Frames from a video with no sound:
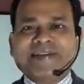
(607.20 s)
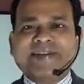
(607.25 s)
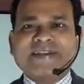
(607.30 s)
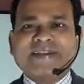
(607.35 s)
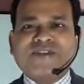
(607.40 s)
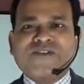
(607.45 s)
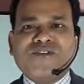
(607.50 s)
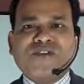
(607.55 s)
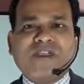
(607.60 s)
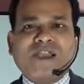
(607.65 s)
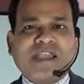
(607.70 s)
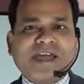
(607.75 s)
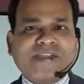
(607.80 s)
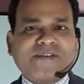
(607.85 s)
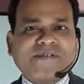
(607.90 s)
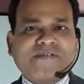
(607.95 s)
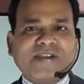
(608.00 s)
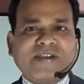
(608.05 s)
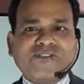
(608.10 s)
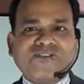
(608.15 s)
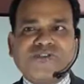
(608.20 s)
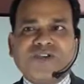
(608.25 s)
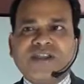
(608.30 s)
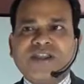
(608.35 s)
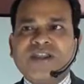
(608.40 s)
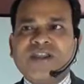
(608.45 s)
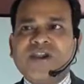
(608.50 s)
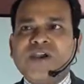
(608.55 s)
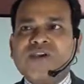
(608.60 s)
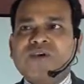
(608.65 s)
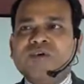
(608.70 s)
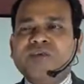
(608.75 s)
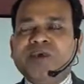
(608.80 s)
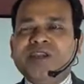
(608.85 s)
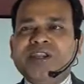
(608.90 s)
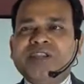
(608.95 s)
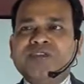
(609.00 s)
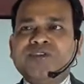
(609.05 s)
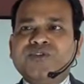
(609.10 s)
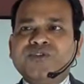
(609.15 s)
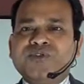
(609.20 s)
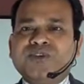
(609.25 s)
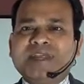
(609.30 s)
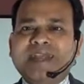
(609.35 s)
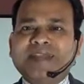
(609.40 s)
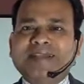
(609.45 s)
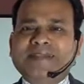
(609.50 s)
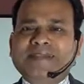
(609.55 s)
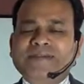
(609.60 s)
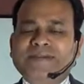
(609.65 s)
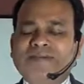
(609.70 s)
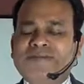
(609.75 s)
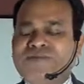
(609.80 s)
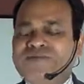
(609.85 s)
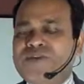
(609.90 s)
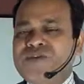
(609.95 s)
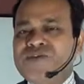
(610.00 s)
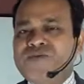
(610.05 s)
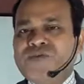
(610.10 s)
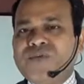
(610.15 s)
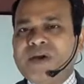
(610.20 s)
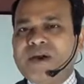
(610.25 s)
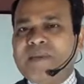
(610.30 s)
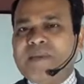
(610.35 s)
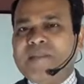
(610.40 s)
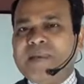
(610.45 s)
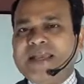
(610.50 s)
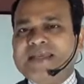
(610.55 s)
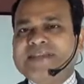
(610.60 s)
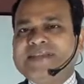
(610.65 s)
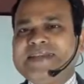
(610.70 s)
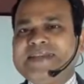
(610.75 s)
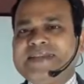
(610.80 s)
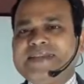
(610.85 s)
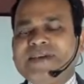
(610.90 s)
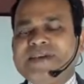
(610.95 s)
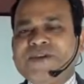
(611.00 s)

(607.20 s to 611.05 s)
in our life actually, we need to take few basic